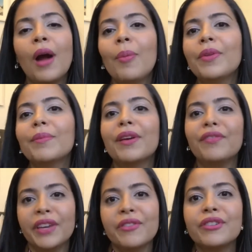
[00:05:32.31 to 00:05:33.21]
my
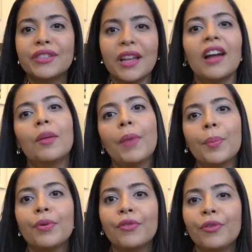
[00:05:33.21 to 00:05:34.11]
favorite stock in my
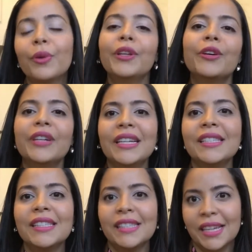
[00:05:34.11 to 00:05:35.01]
portfolio is
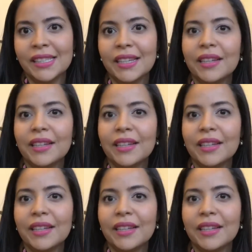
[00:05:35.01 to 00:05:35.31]
Tesla.